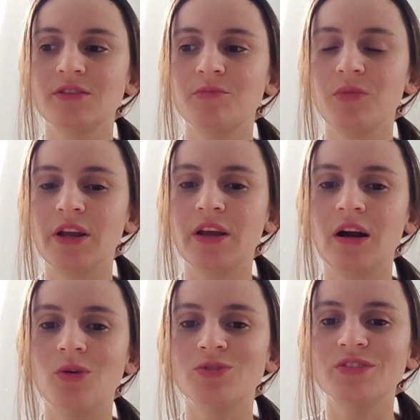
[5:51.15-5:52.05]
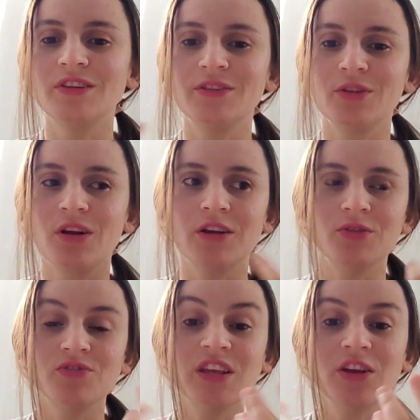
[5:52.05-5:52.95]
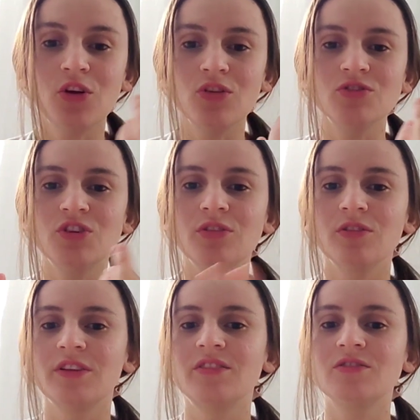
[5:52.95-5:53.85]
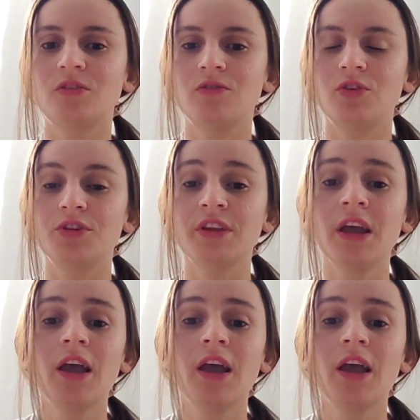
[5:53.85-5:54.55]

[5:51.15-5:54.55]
and might cause a little kind of psychological discomfort.